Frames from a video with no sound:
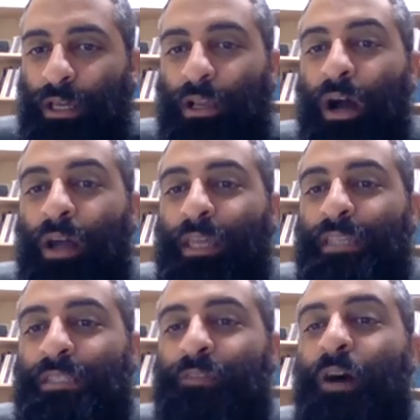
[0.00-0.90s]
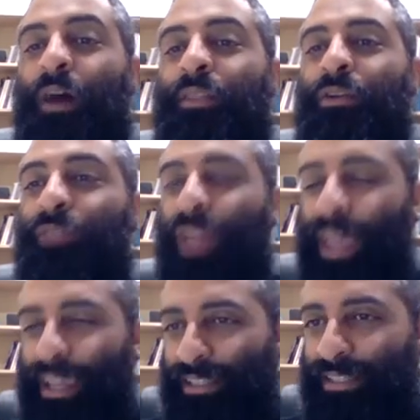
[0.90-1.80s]
God is the father of
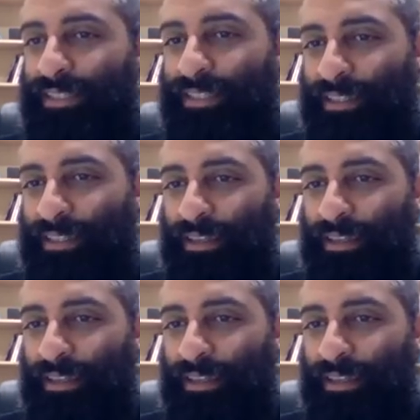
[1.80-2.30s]
lights.